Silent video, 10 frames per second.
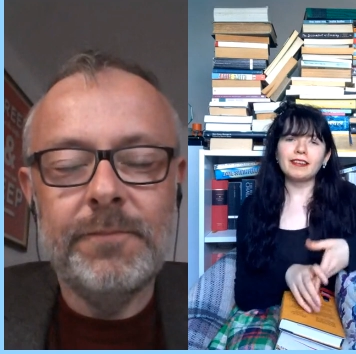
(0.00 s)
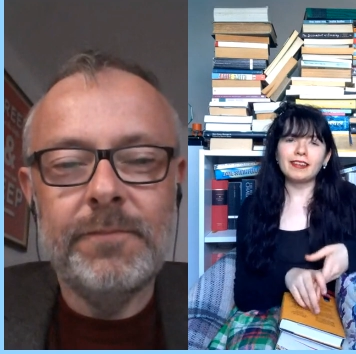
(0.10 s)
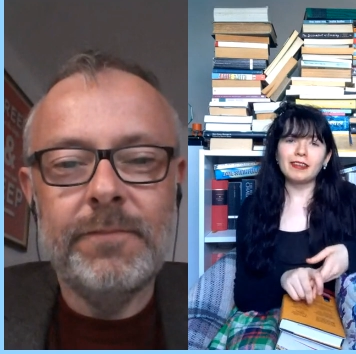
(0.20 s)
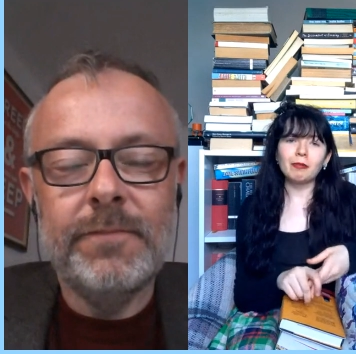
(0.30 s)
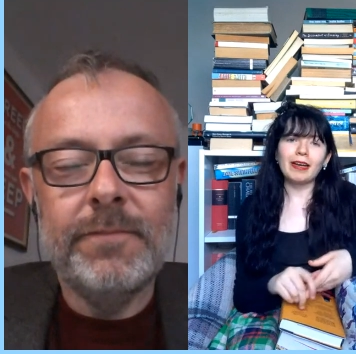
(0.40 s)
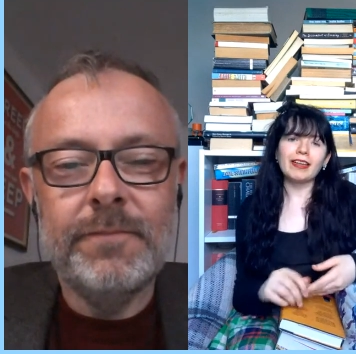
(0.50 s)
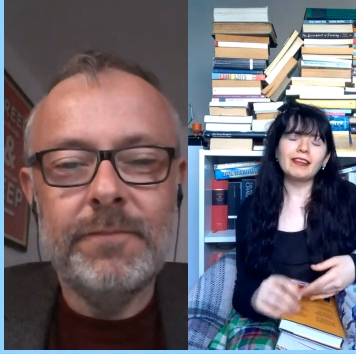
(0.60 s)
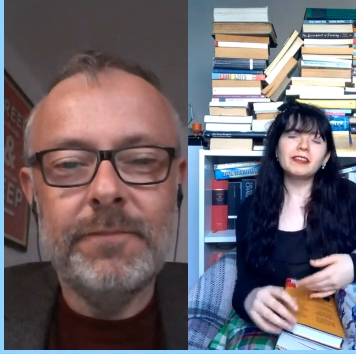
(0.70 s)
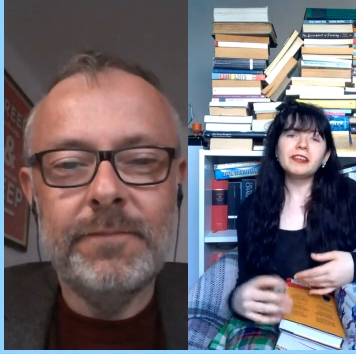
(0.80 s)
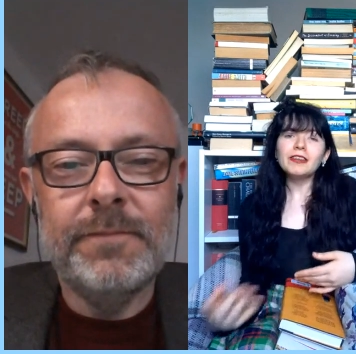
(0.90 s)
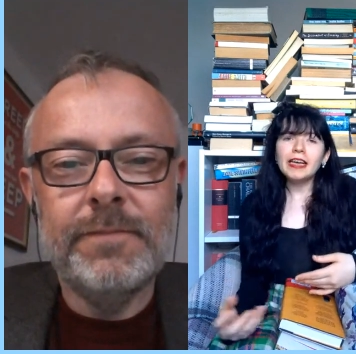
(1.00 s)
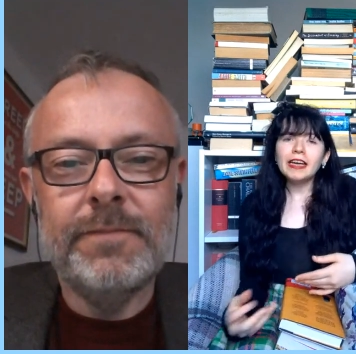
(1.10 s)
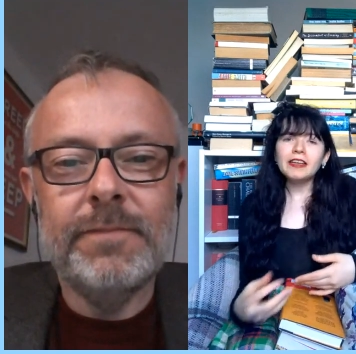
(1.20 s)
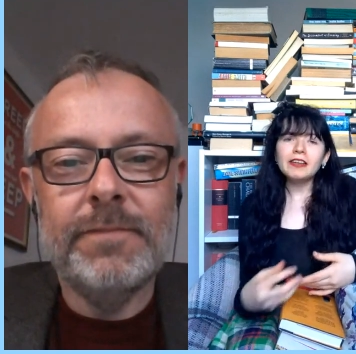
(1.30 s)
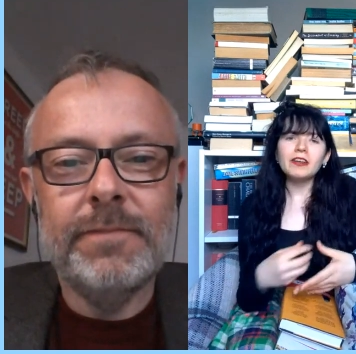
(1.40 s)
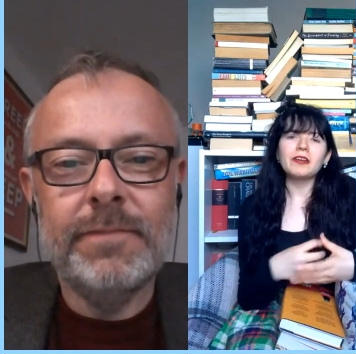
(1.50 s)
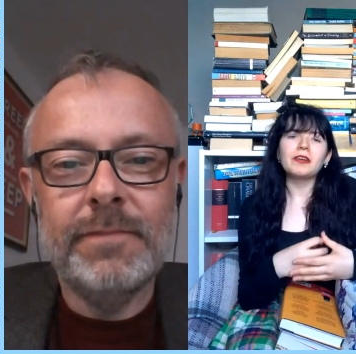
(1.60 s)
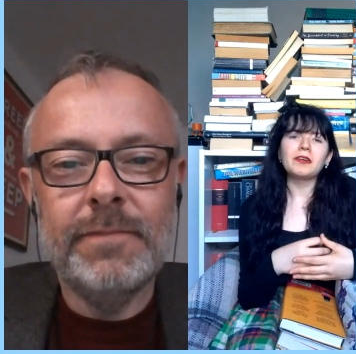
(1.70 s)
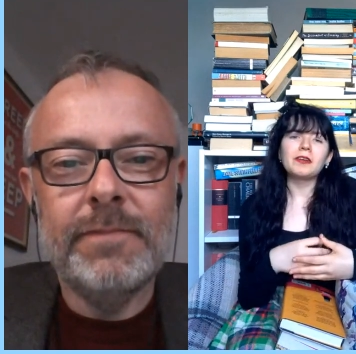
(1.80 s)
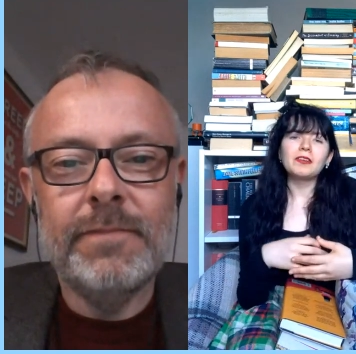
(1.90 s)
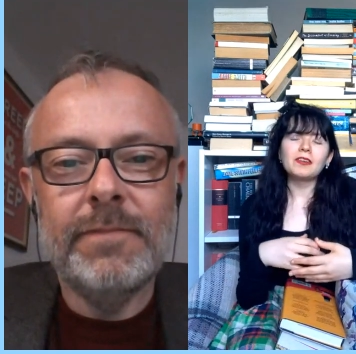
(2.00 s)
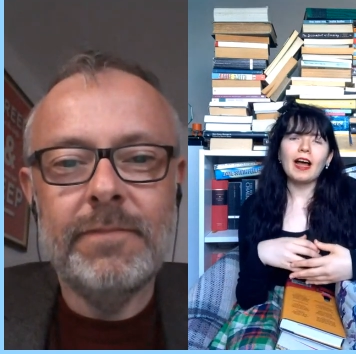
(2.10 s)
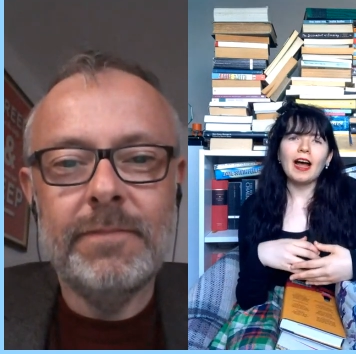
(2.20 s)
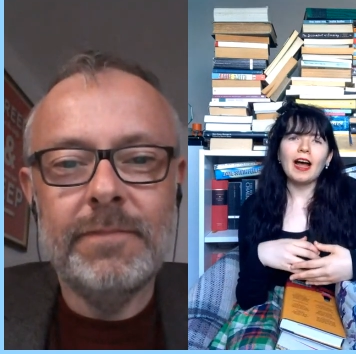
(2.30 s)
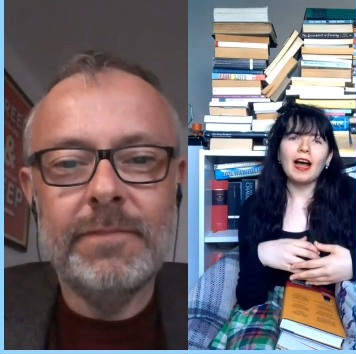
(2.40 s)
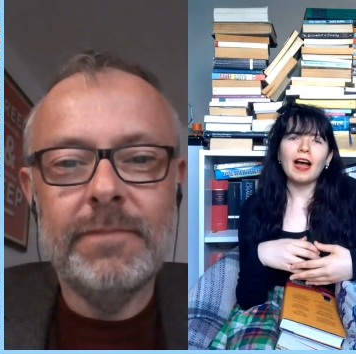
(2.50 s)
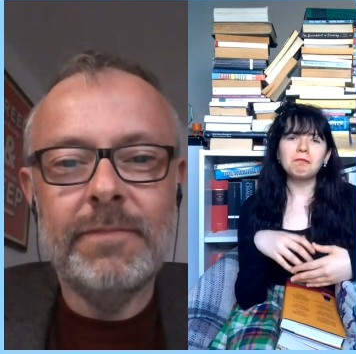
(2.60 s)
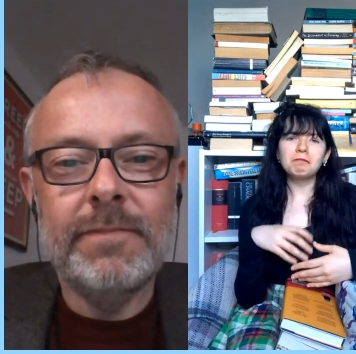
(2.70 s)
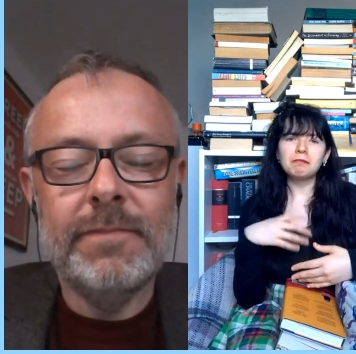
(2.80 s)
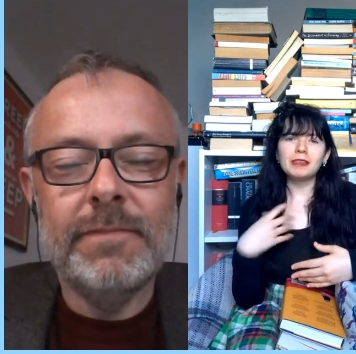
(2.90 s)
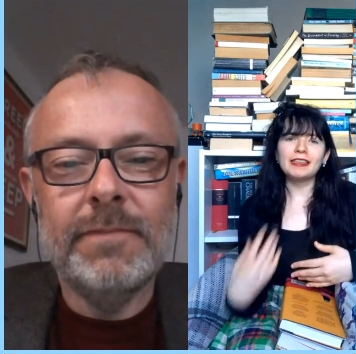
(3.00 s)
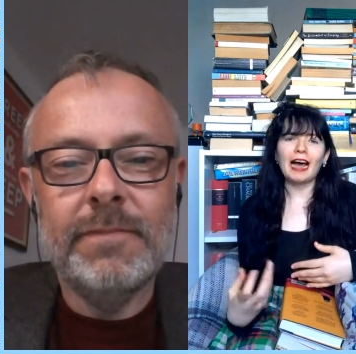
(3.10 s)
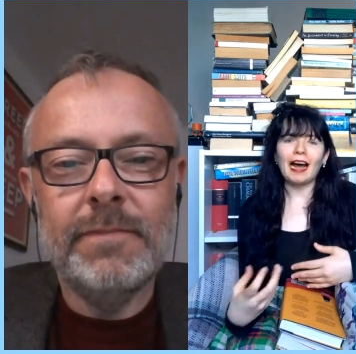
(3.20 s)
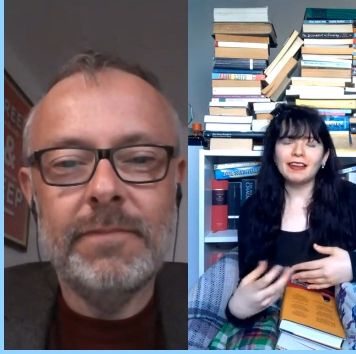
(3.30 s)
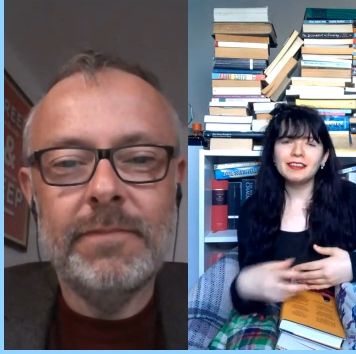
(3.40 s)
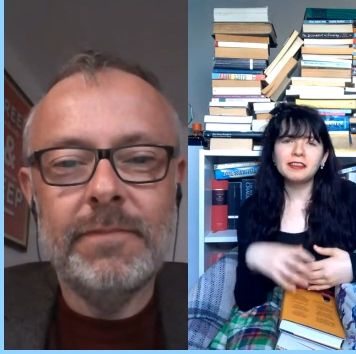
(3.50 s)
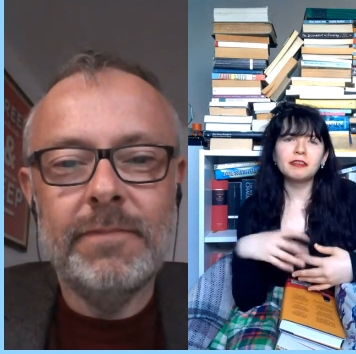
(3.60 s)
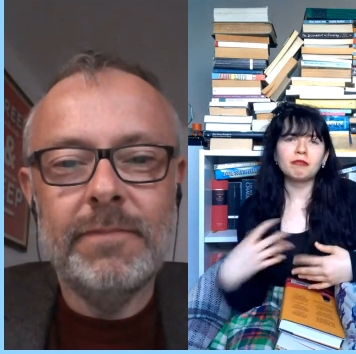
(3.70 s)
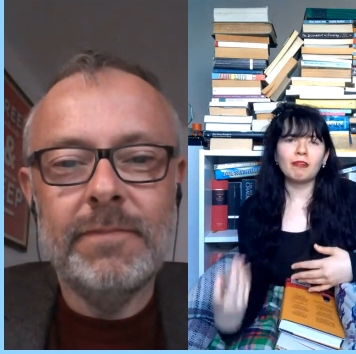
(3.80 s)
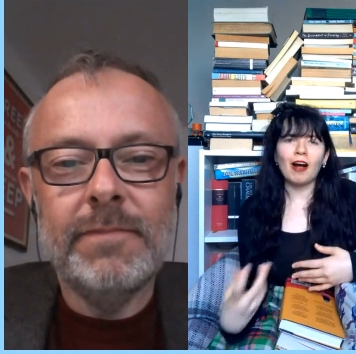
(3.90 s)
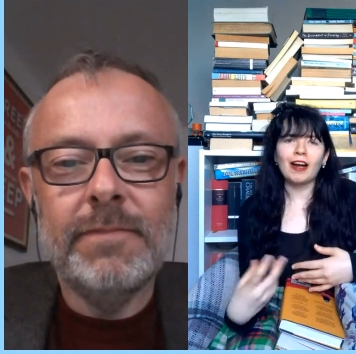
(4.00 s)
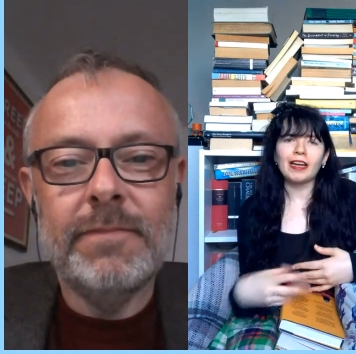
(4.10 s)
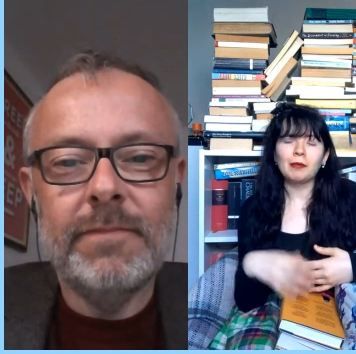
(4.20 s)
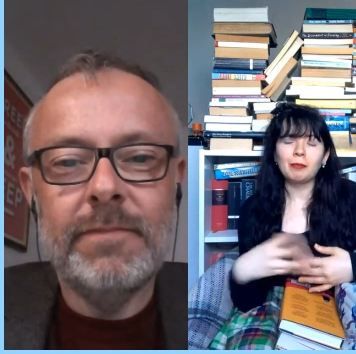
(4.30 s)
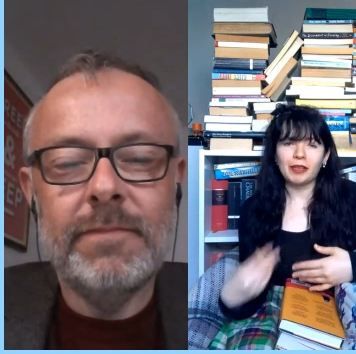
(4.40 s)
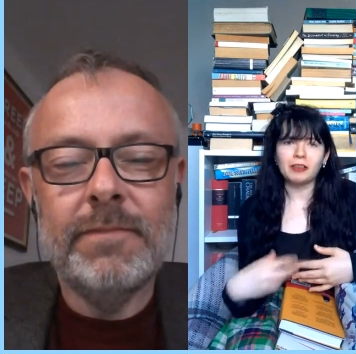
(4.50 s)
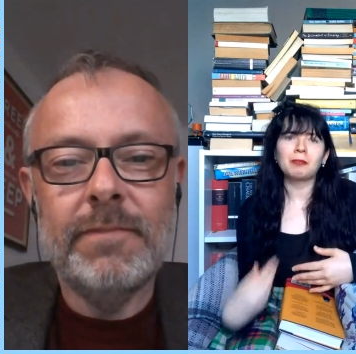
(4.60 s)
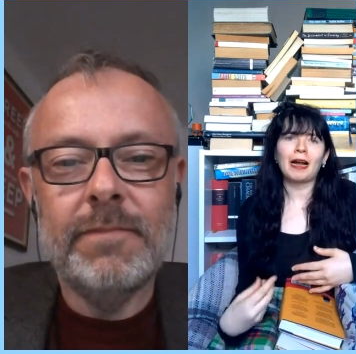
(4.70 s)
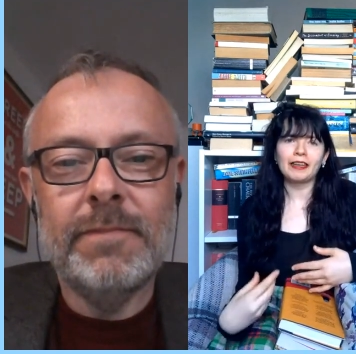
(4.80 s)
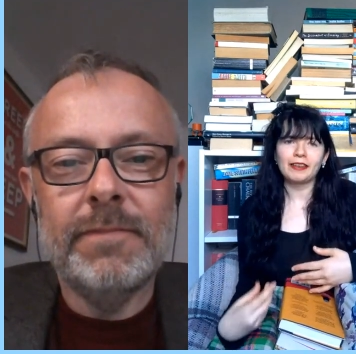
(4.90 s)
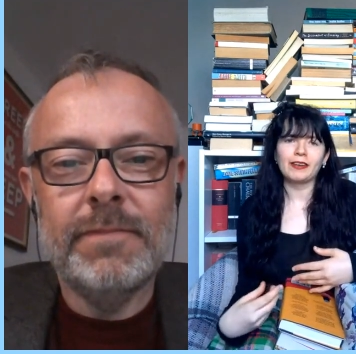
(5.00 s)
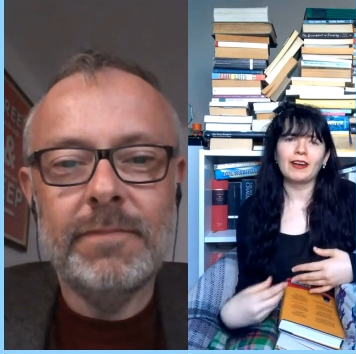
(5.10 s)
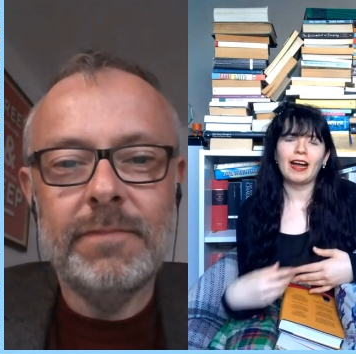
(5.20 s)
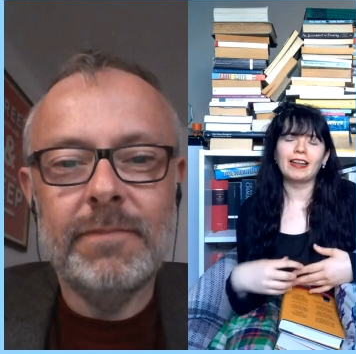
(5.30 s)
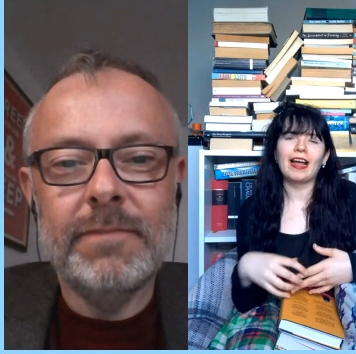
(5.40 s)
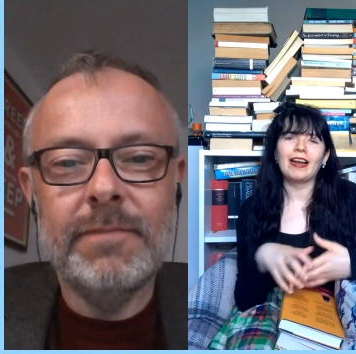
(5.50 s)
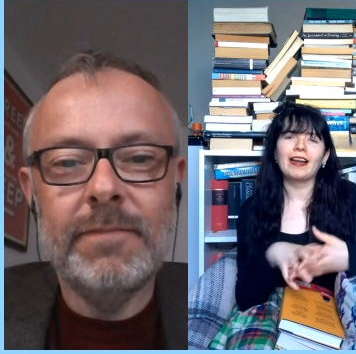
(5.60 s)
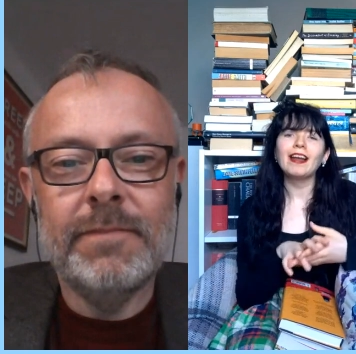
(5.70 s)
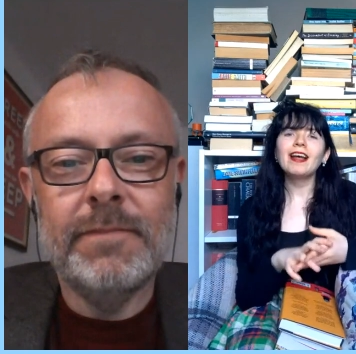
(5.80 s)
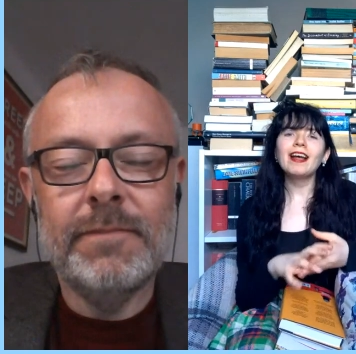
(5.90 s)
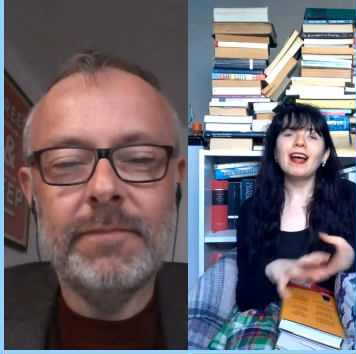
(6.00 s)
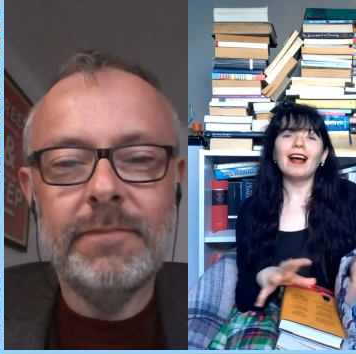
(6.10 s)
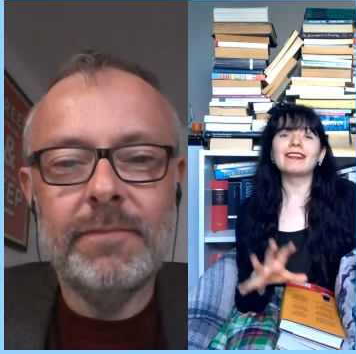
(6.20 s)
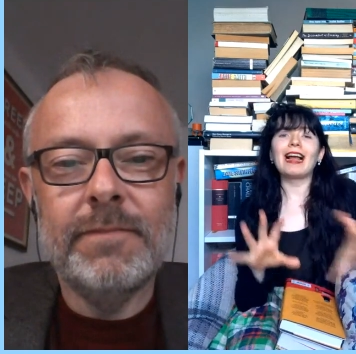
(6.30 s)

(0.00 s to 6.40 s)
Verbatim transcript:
Speaker 1: first is with Julian, who's a detached, wry British banker, and then